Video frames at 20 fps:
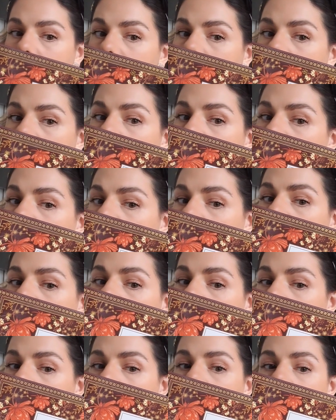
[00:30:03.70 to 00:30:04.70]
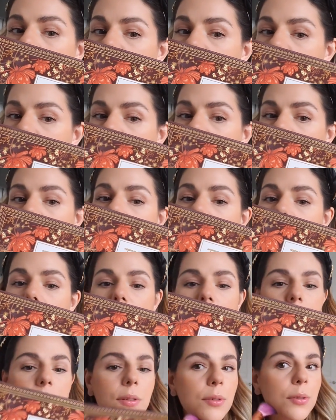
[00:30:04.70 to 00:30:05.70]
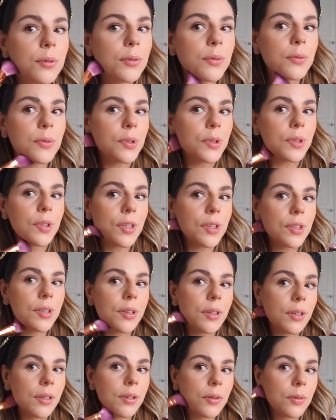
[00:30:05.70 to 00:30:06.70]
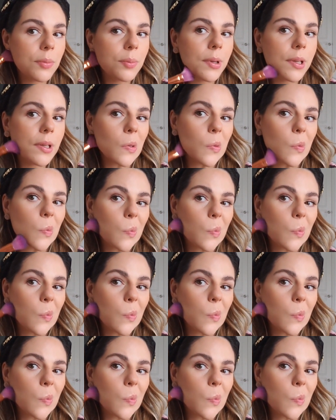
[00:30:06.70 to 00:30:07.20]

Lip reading: apply, I like to apply it over here a little bit,